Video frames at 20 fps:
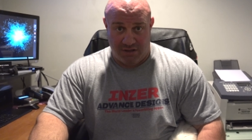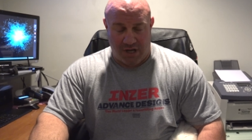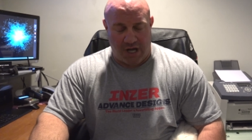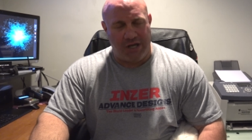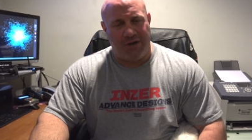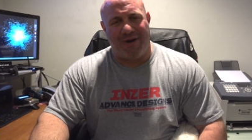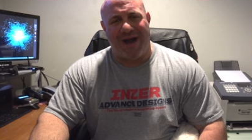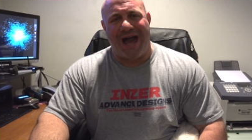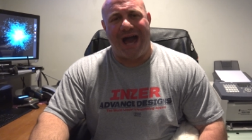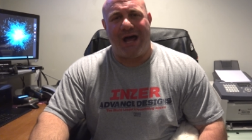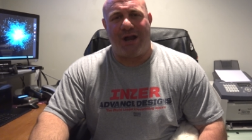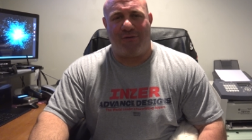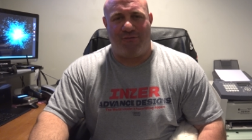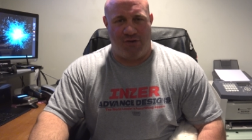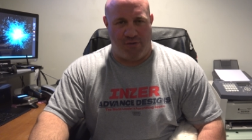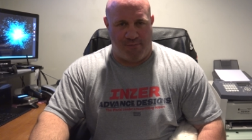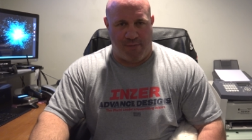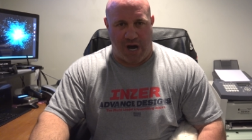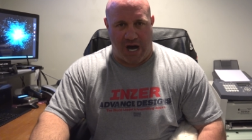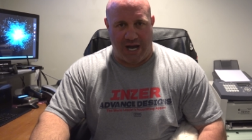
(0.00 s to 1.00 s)
Are you out of
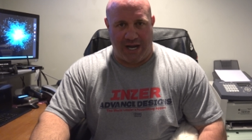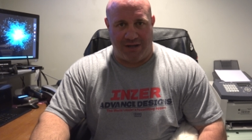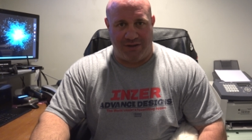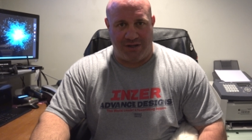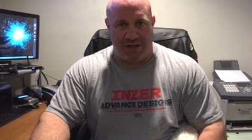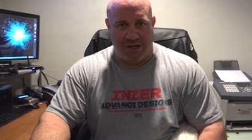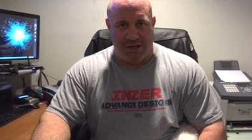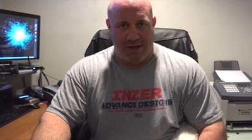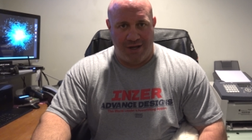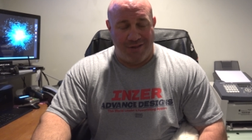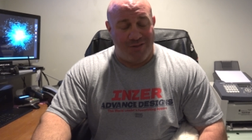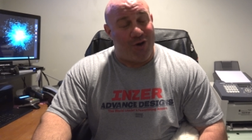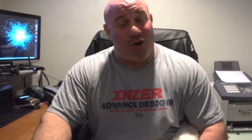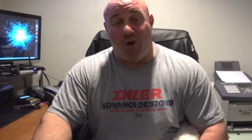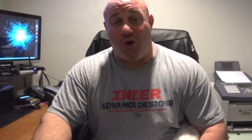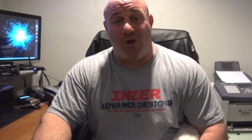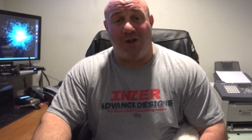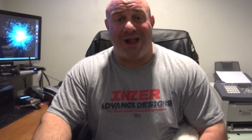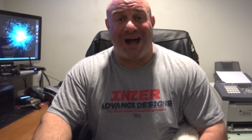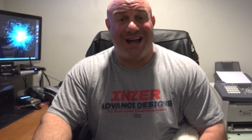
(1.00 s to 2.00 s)
your mind? The
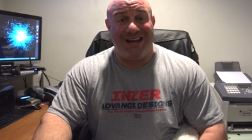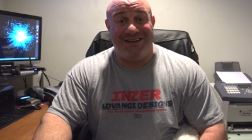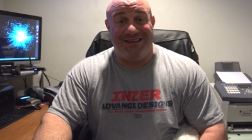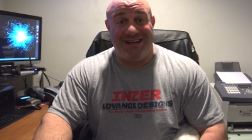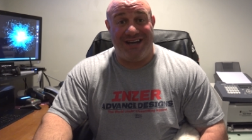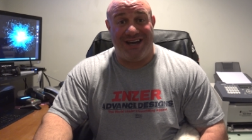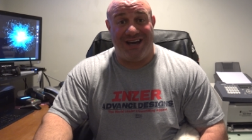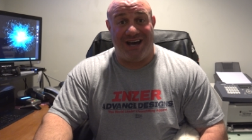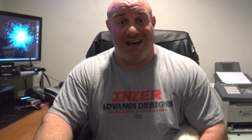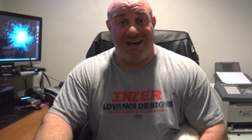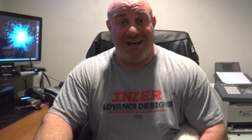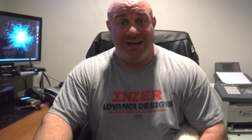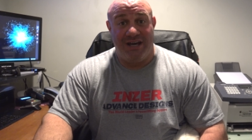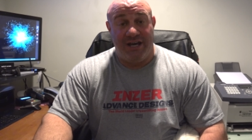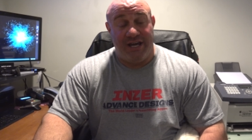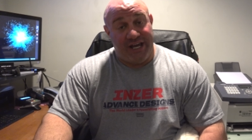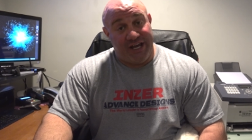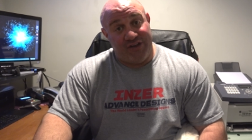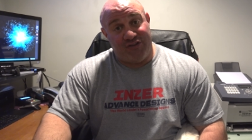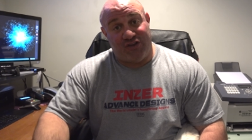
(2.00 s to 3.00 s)
whole idea
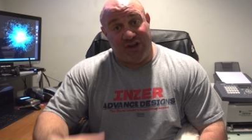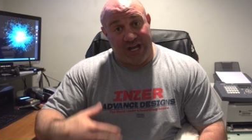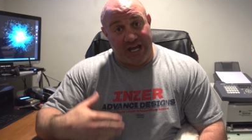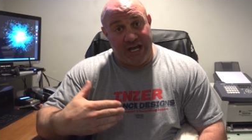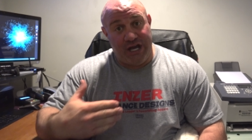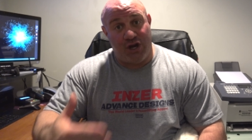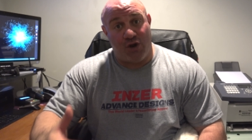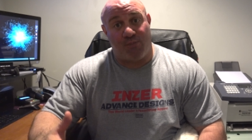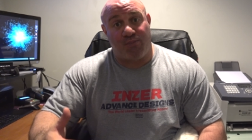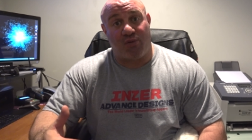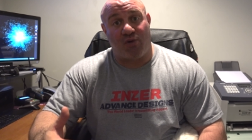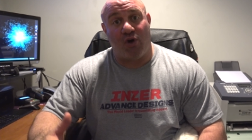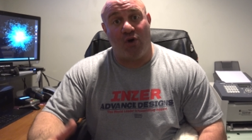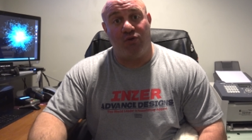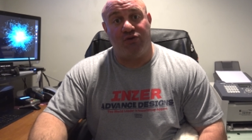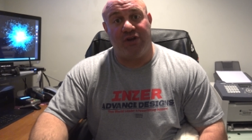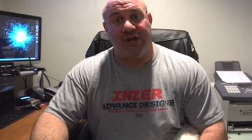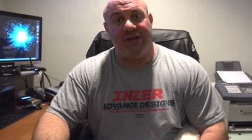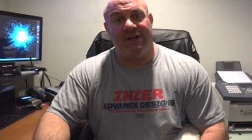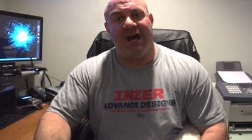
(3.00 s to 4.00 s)
is to eat a
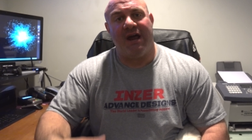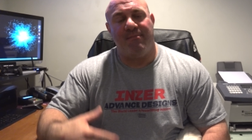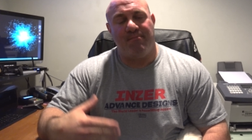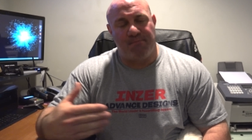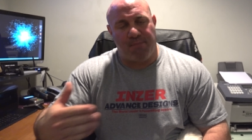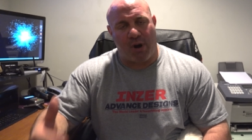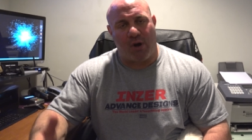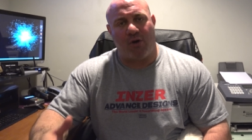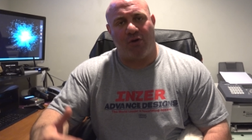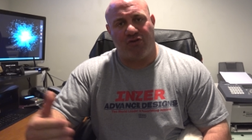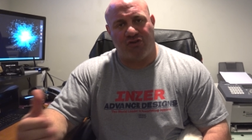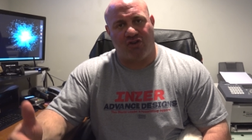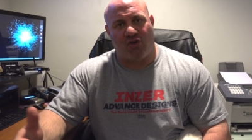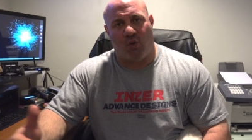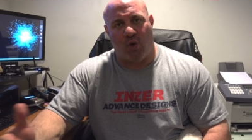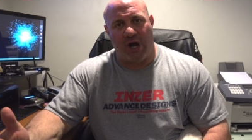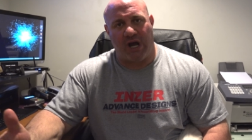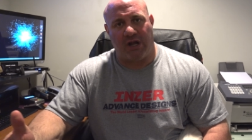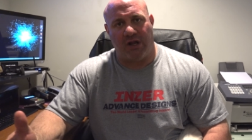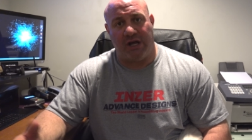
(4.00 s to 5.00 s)
protein that burns
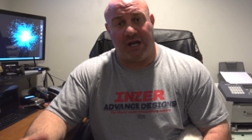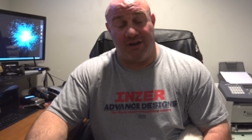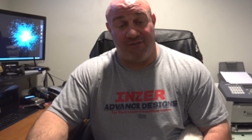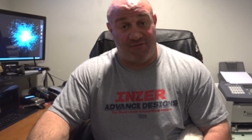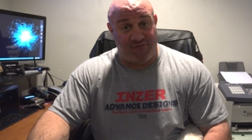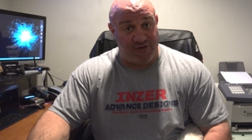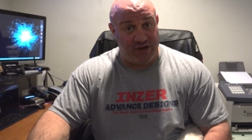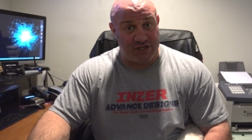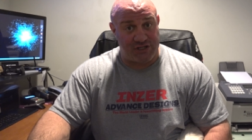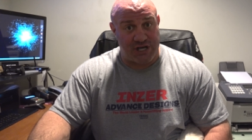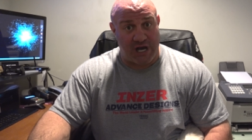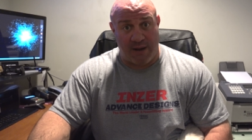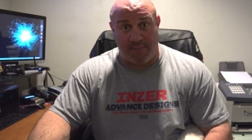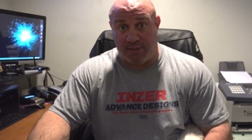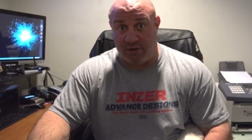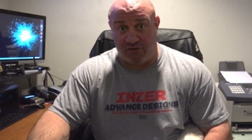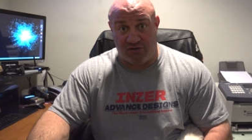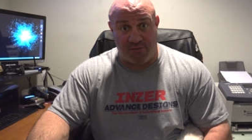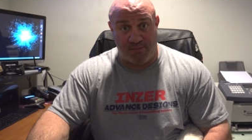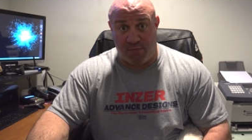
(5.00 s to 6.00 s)
quickly, and fish
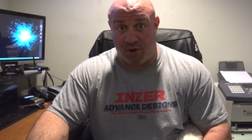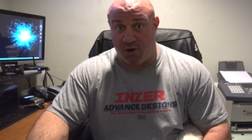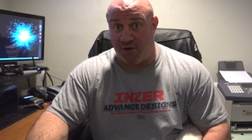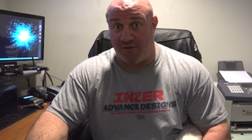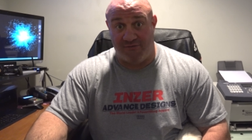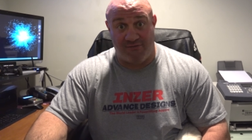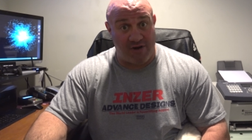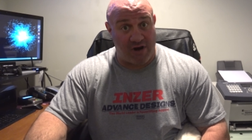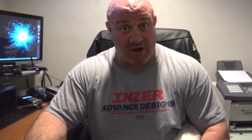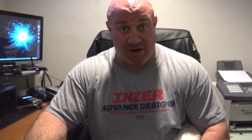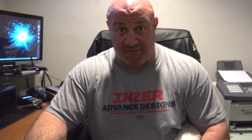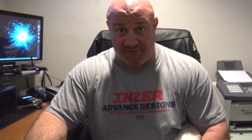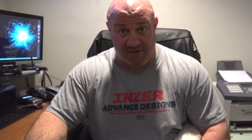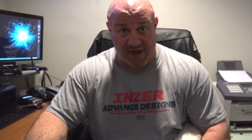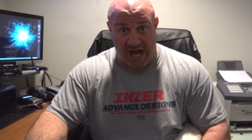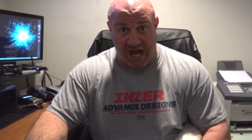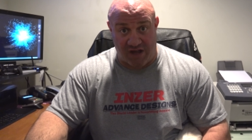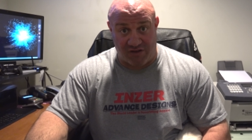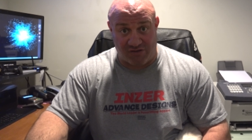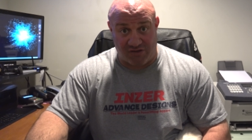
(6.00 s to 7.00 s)
happens to burn very
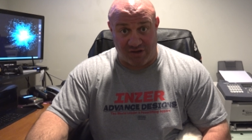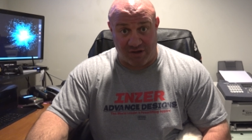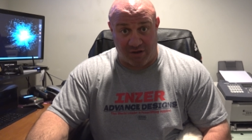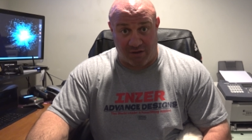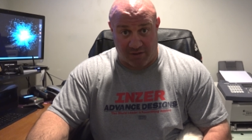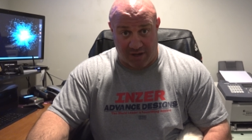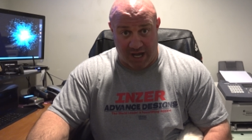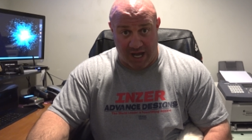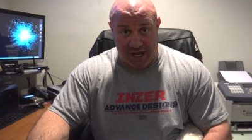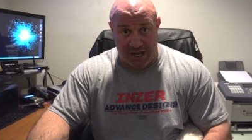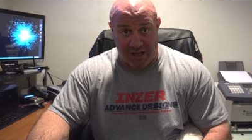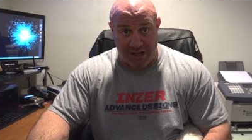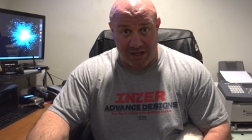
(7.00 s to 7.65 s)
fast, okay?